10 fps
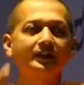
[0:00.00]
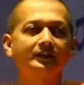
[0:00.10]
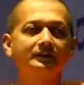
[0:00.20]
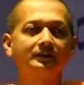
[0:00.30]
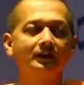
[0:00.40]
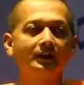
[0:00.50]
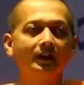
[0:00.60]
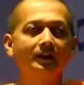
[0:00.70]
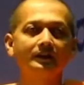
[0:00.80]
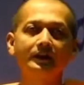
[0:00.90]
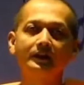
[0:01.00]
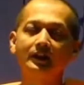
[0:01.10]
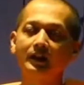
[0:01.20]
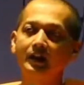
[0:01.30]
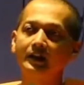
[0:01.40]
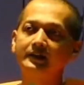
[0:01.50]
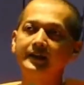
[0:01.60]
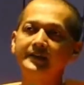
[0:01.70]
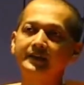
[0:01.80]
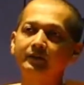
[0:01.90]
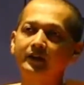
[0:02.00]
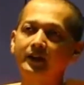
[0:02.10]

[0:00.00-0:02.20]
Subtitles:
sick in the intensive